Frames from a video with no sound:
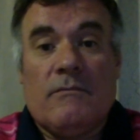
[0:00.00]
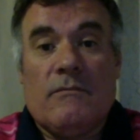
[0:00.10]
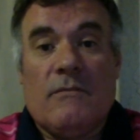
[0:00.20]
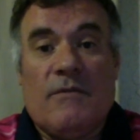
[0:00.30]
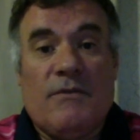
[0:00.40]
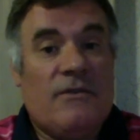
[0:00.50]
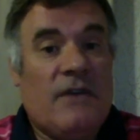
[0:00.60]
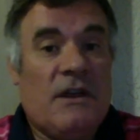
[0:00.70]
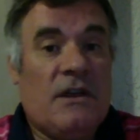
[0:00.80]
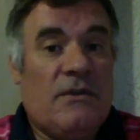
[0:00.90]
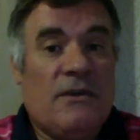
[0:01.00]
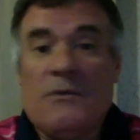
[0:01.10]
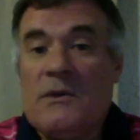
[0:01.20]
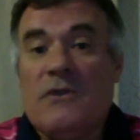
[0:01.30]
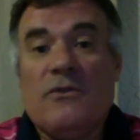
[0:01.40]
if there's anything
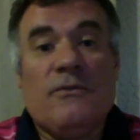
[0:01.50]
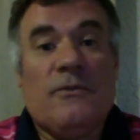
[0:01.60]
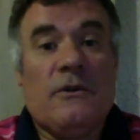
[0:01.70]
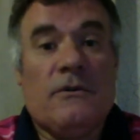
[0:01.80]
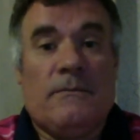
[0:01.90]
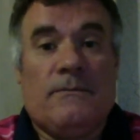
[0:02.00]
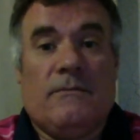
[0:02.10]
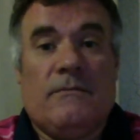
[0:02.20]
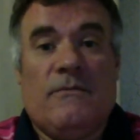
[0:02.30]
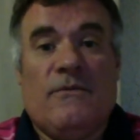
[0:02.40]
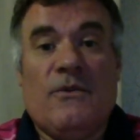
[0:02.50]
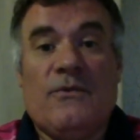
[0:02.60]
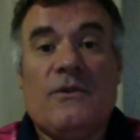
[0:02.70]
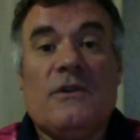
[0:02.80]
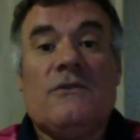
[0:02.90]
we can do for you, feel
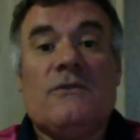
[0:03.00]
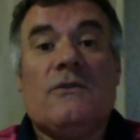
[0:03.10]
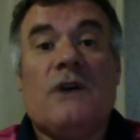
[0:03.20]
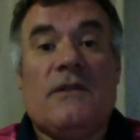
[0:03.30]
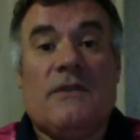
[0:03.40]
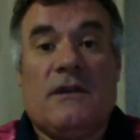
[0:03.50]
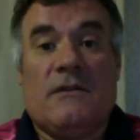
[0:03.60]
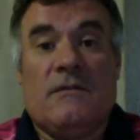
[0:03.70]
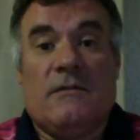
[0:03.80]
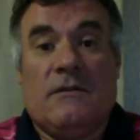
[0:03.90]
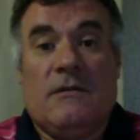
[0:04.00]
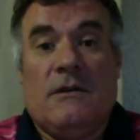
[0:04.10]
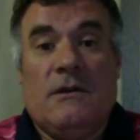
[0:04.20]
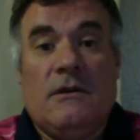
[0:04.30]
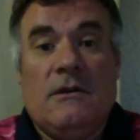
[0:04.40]
free to contact us,
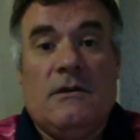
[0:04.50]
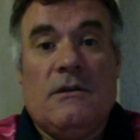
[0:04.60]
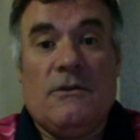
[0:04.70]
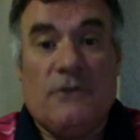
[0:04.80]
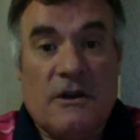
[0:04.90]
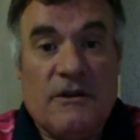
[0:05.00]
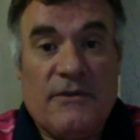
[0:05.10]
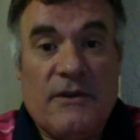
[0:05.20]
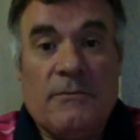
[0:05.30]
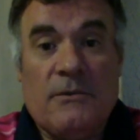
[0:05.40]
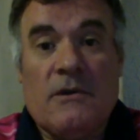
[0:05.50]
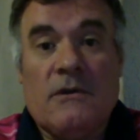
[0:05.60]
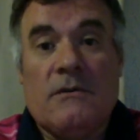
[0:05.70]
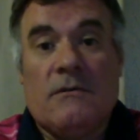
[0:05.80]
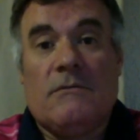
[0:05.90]
either here on Facebook
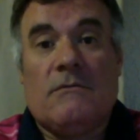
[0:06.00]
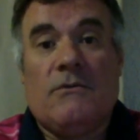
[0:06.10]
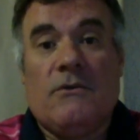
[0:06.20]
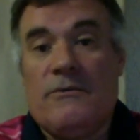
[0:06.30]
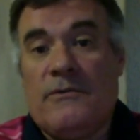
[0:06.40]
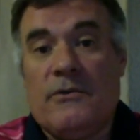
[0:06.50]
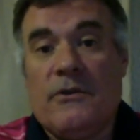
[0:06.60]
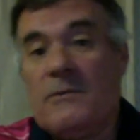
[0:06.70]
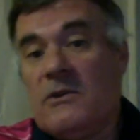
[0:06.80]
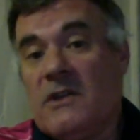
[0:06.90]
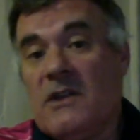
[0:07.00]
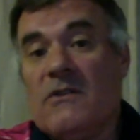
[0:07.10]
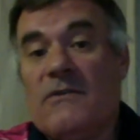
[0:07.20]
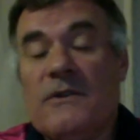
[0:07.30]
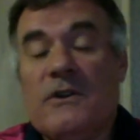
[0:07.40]
or the phone number at the end of
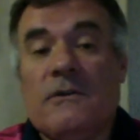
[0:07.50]
this video.